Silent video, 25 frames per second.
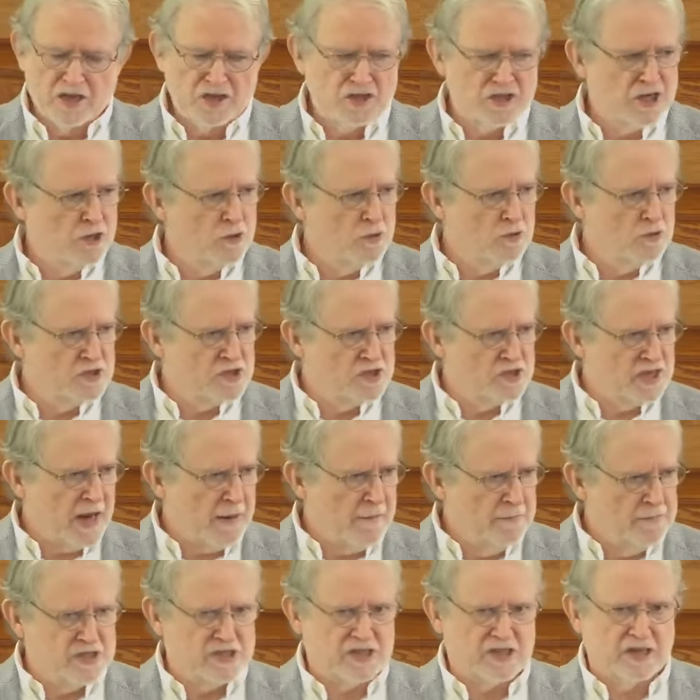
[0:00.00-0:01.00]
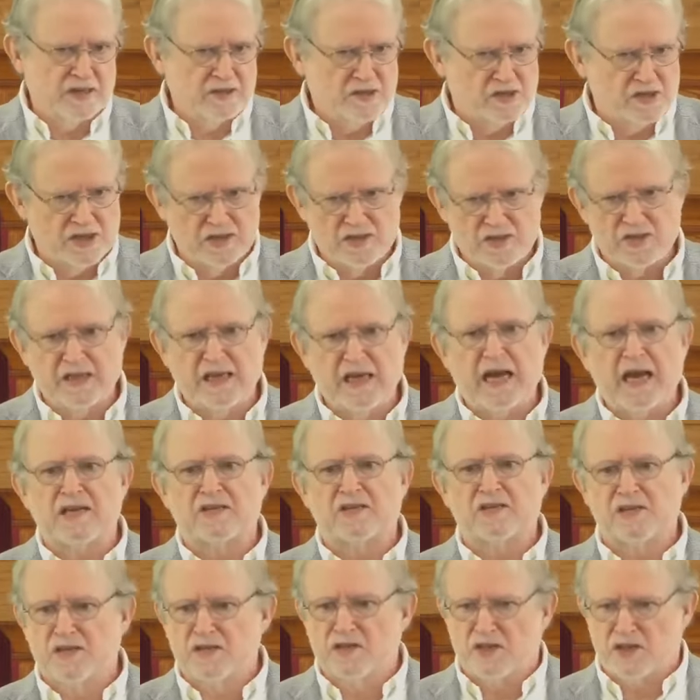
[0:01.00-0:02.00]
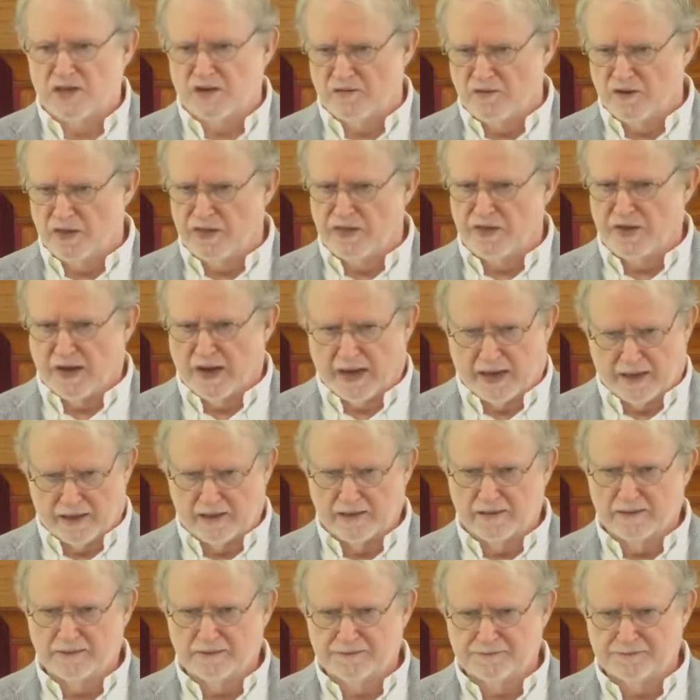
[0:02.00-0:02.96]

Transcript: So substance is the essence of a thing.